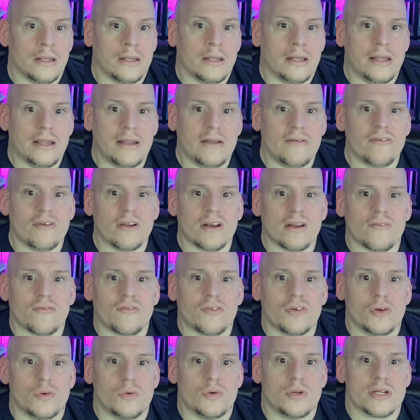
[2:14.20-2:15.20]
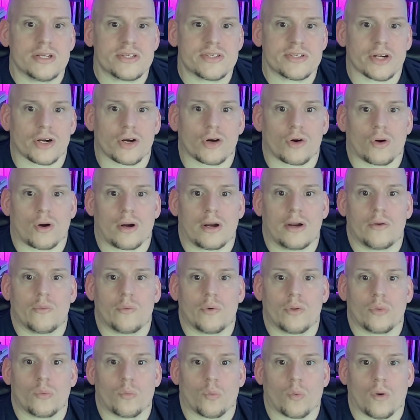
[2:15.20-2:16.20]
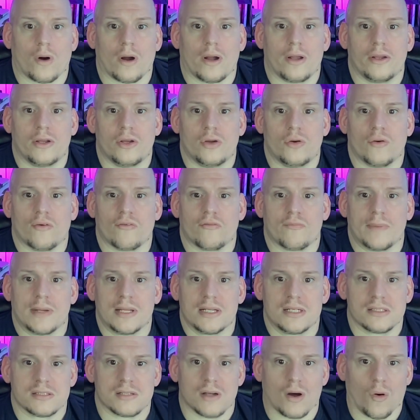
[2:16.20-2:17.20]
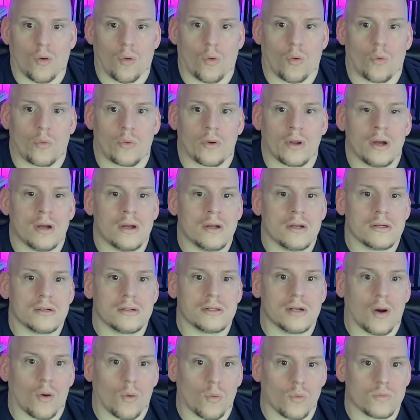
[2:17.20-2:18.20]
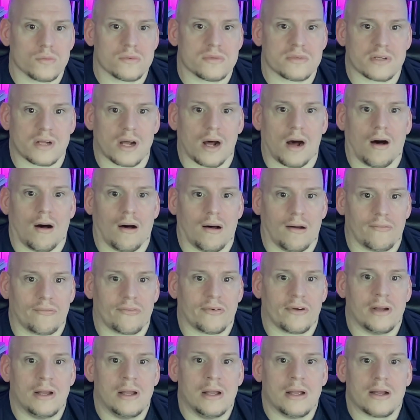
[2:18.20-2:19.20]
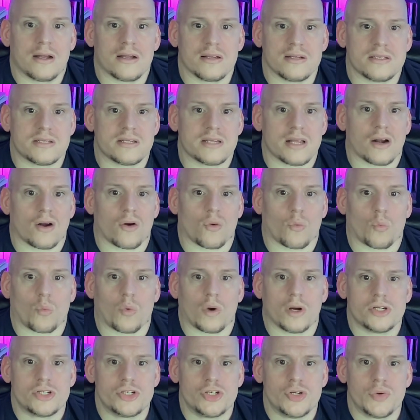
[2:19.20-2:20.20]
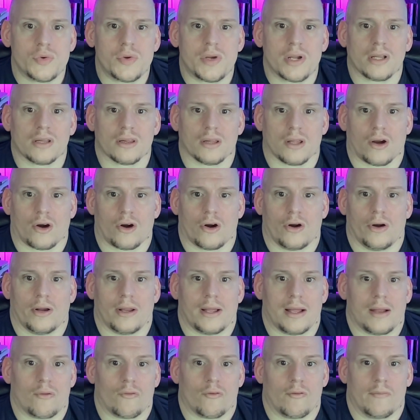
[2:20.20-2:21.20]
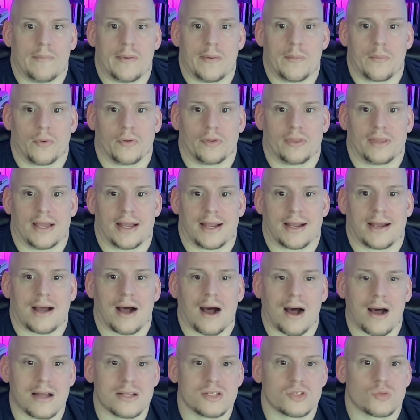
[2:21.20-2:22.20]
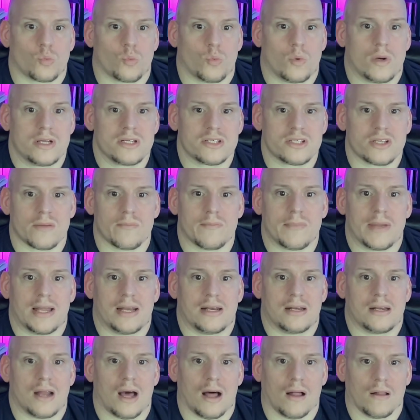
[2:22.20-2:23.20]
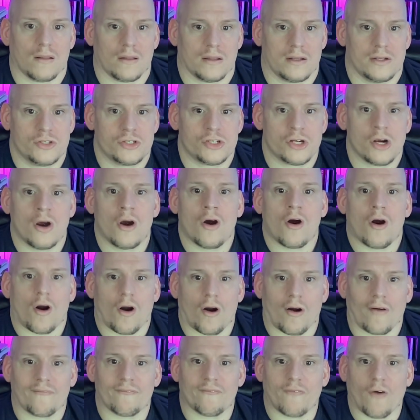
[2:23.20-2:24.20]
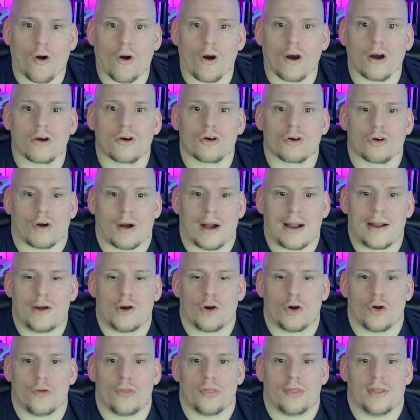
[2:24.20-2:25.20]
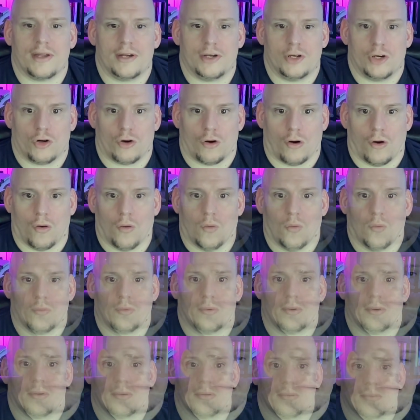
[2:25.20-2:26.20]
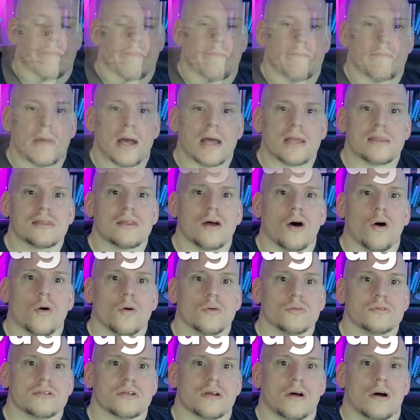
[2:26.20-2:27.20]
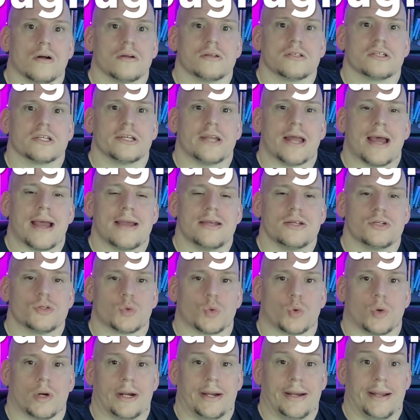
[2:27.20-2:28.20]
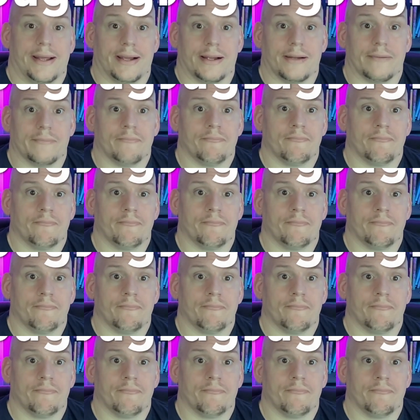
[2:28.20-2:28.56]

Even if you disagree with what you have been told, don't scoff. Consider what you can learn and remember that God's wisdom and knowledge are far greater than your own. My thoughts on today's reading.